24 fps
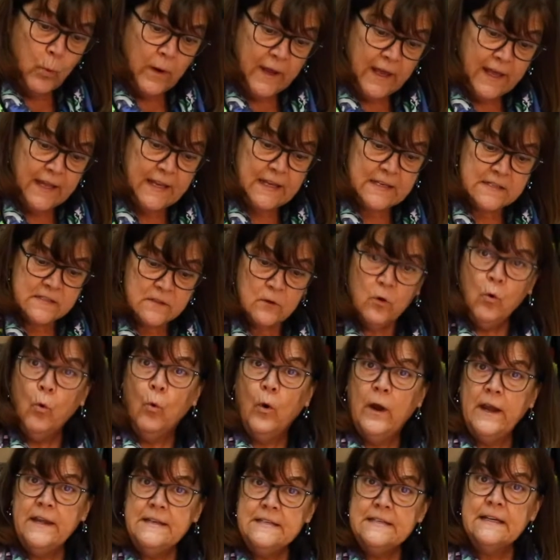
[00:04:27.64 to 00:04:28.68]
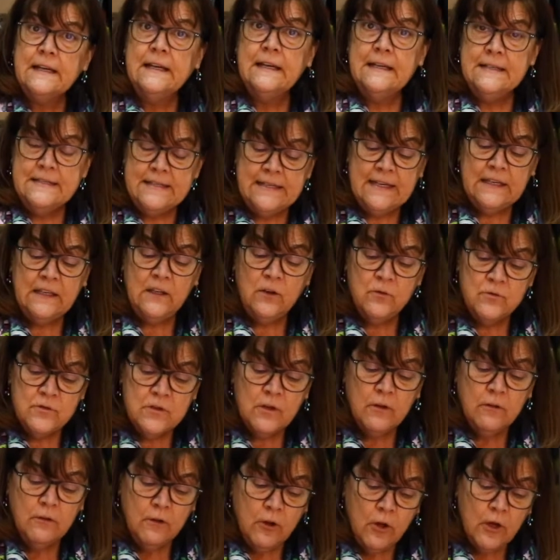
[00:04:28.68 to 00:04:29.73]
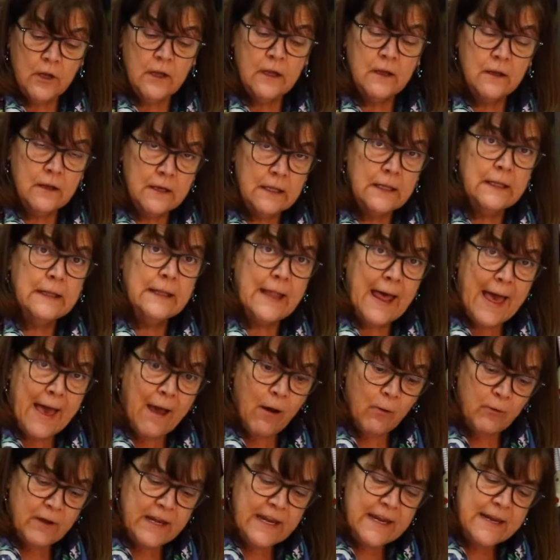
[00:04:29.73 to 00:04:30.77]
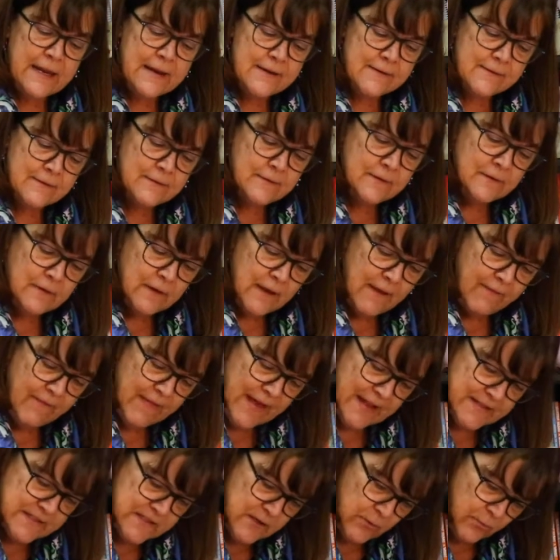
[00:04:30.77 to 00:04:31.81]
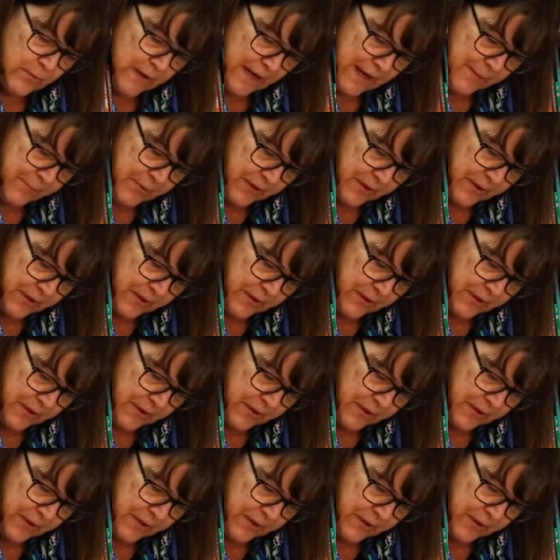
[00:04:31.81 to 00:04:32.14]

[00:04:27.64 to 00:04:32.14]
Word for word: It is going to continue to look cloudy, and that's okay,